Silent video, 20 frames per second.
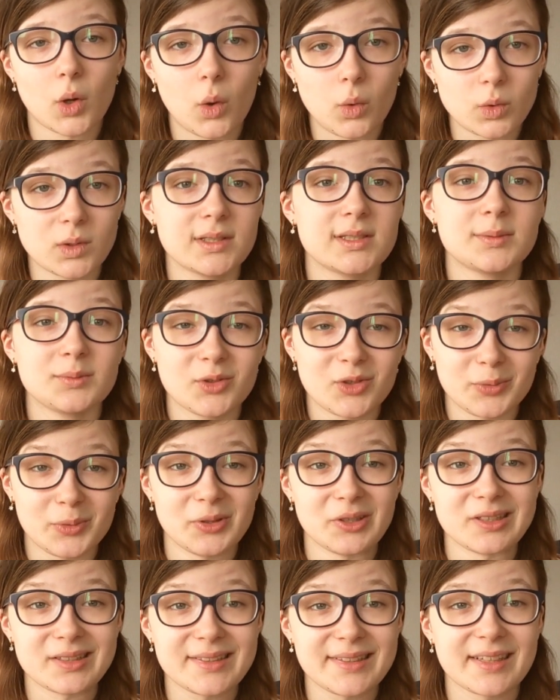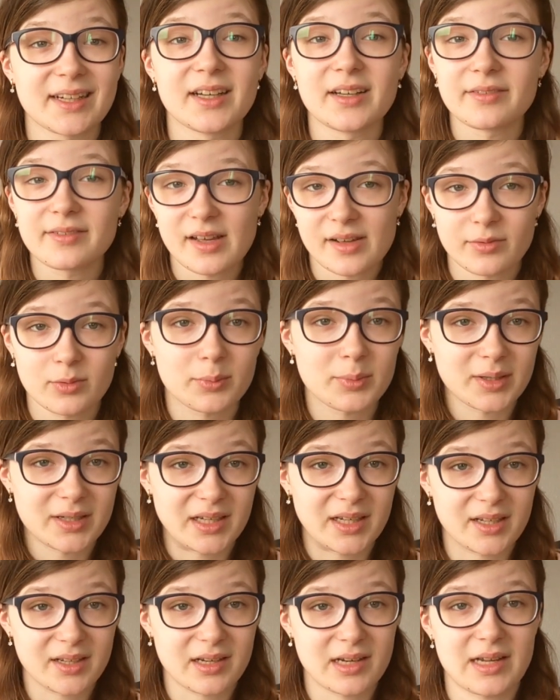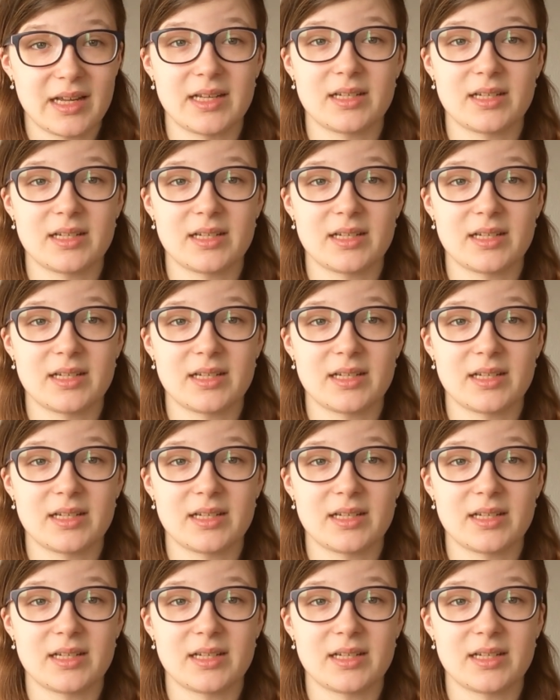wholesome community I have ever been in,